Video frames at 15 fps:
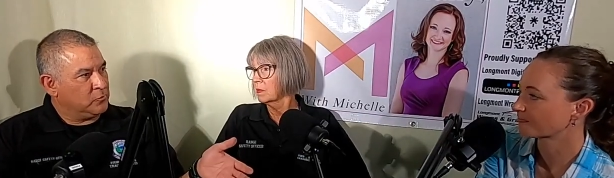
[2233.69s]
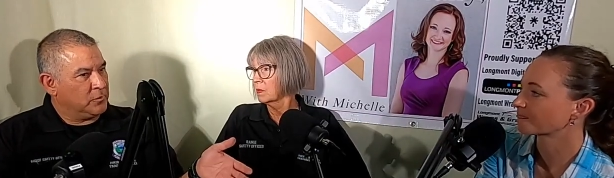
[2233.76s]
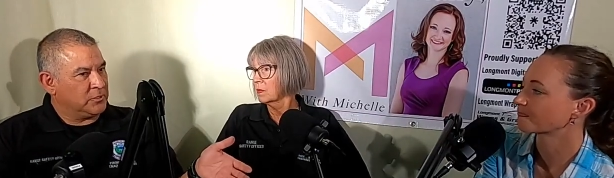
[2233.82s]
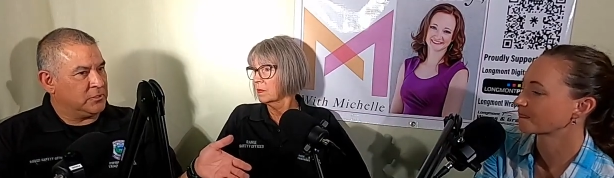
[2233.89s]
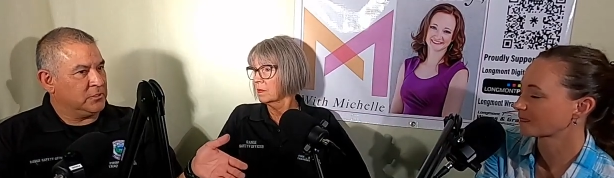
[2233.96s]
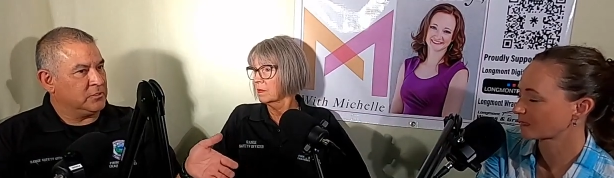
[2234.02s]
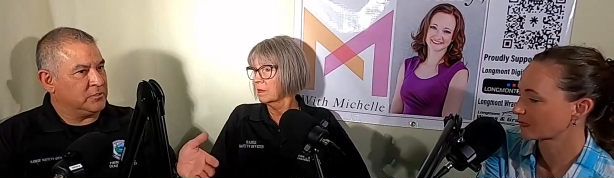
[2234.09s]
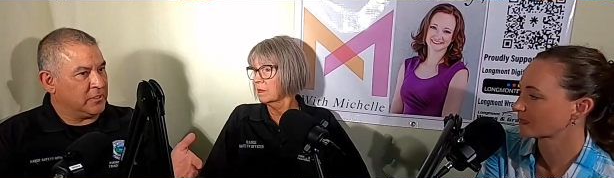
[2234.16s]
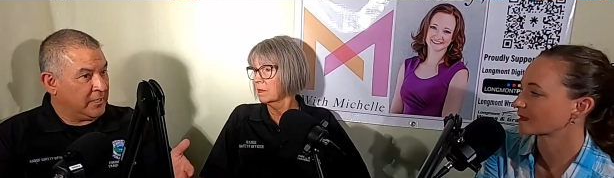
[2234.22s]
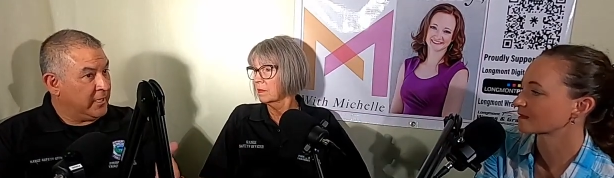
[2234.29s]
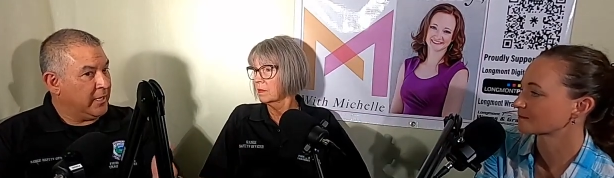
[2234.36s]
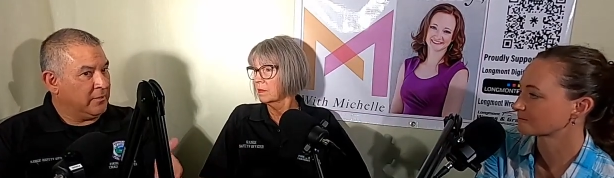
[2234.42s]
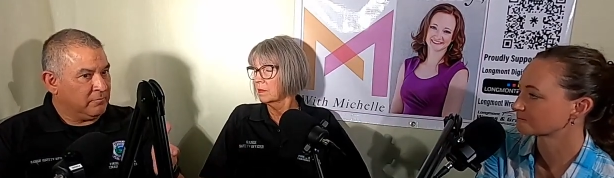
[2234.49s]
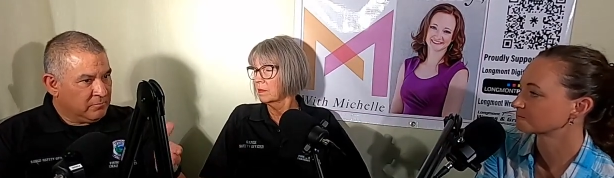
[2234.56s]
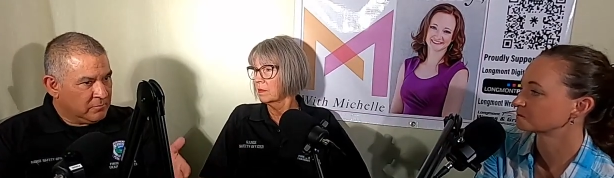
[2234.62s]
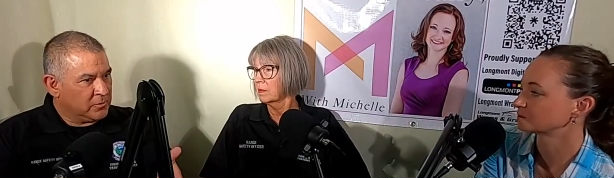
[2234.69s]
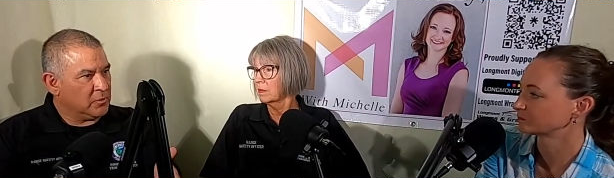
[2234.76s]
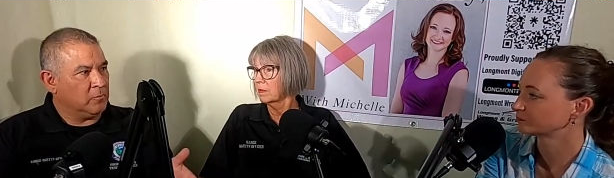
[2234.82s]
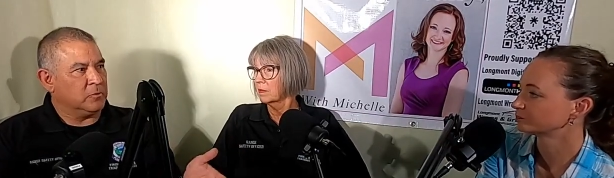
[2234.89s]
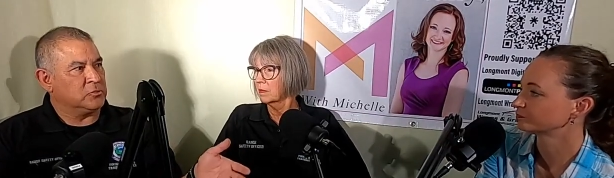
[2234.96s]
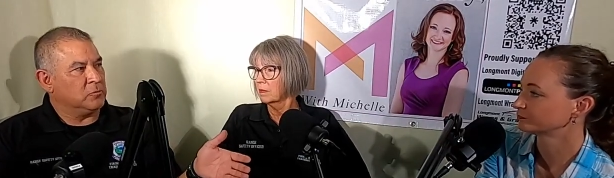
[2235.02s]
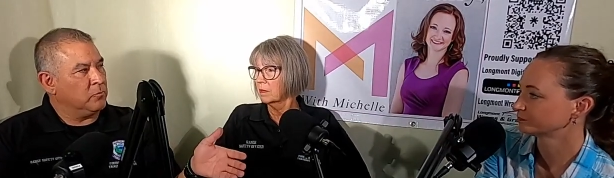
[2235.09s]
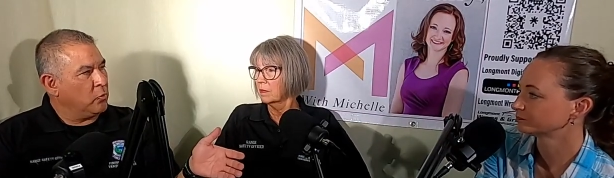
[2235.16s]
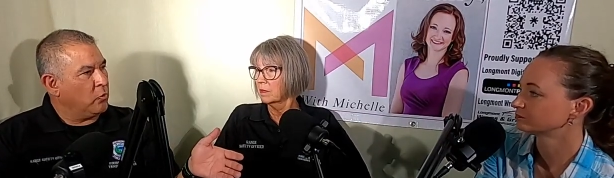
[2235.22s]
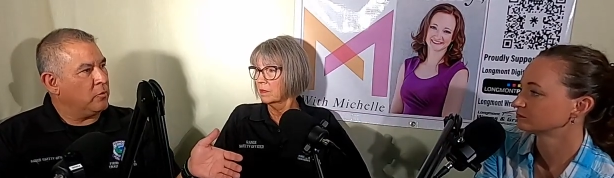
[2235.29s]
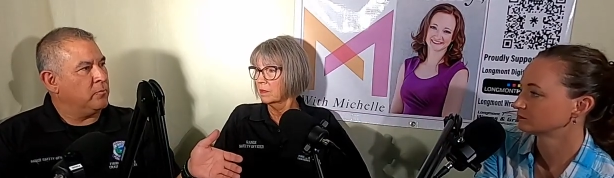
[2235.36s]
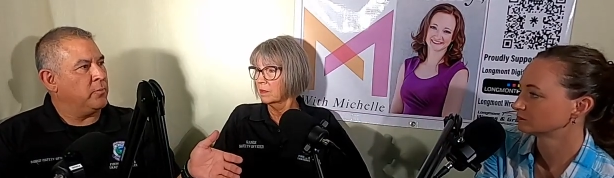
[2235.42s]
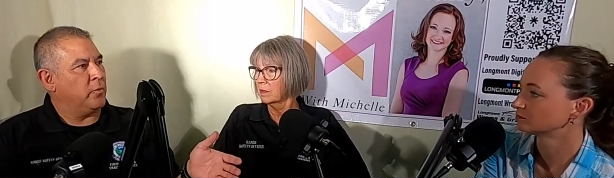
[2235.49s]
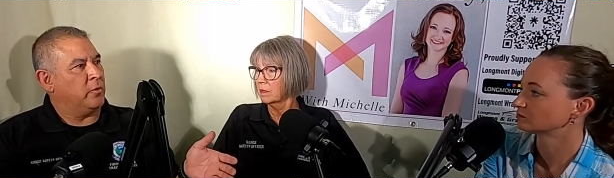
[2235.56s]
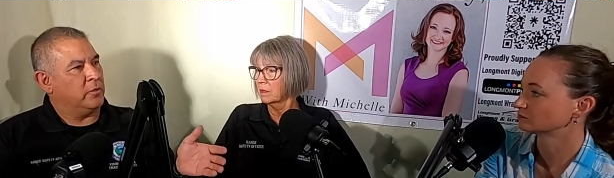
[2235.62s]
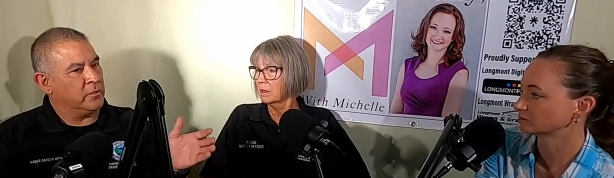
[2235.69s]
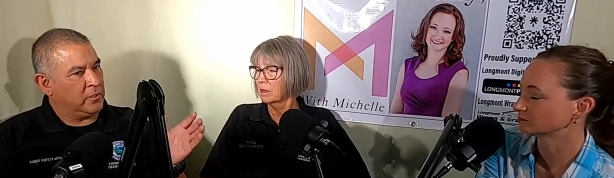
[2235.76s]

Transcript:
Speaker 1: which is again the most important part.